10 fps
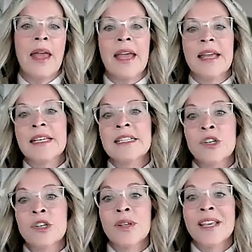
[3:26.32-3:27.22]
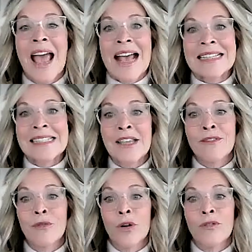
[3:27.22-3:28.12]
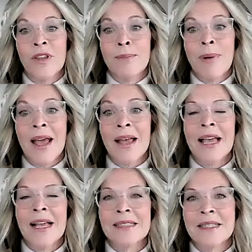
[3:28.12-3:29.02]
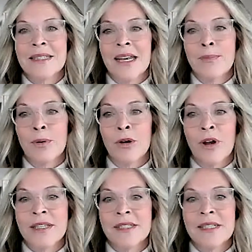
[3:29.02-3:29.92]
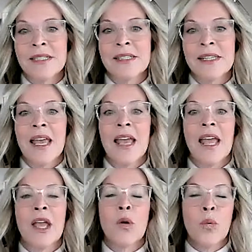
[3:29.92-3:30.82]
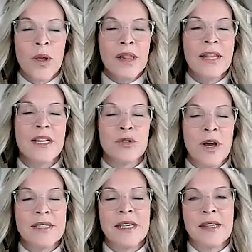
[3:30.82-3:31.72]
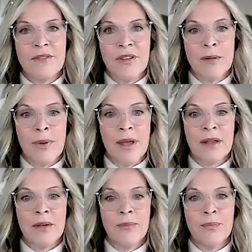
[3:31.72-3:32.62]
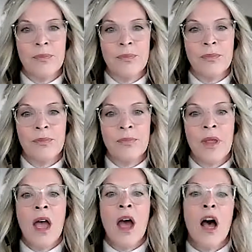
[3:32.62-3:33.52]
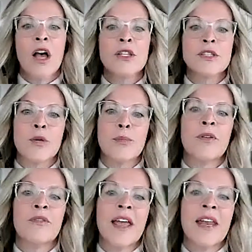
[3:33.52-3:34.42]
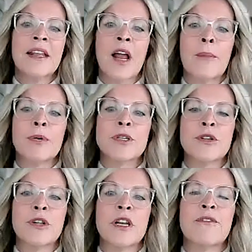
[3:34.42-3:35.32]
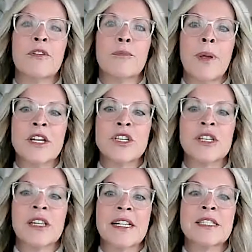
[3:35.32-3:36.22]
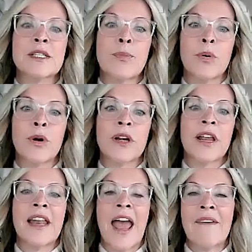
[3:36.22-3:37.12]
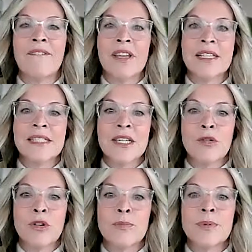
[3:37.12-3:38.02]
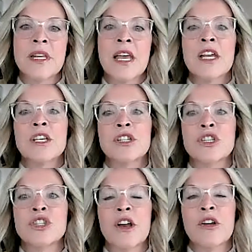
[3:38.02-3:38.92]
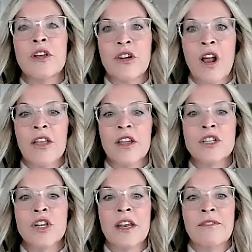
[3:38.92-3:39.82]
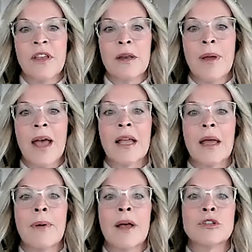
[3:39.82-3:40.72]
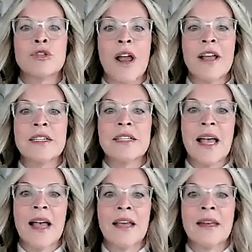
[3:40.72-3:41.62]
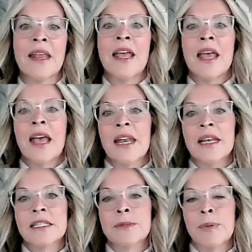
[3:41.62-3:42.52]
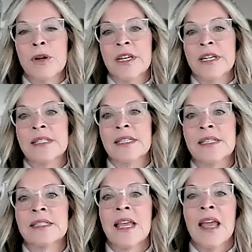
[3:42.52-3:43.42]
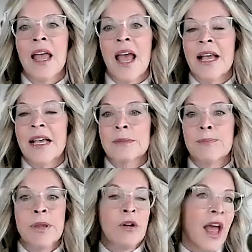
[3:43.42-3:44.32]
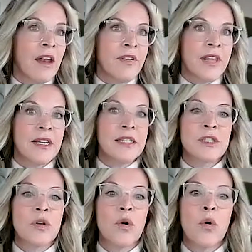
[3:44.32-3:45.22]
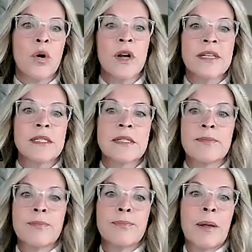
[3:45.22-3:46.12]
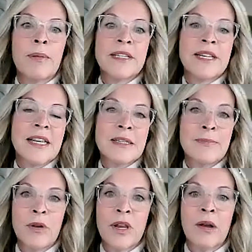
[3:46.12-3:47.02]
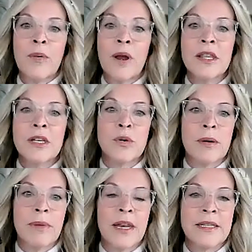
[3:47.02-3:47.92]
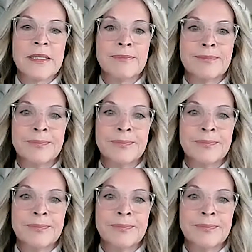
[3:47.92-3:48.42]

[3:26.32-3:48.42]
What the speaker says: And continually asking for feedback as the study progresses and quickly addressing the feedback. Also, providing an opportunity for patient-led support and advocacy groups to share their knowledge and feedback about trial design and experiences as peer advocates or as public testimony at regulatory meetings.